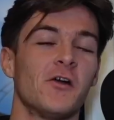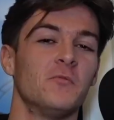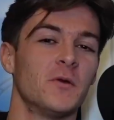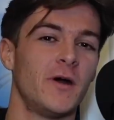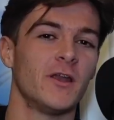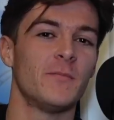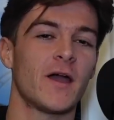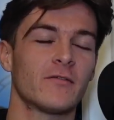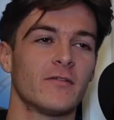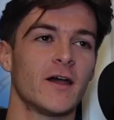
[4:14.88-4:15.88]
got all my money
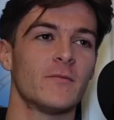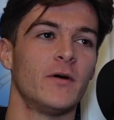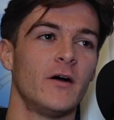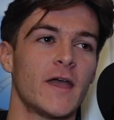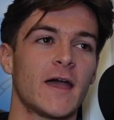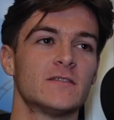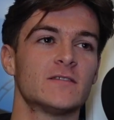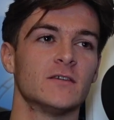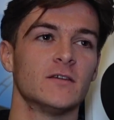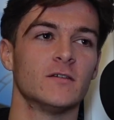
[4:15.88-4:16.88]
back for that, but
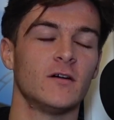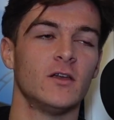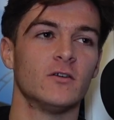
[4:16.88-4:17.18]
I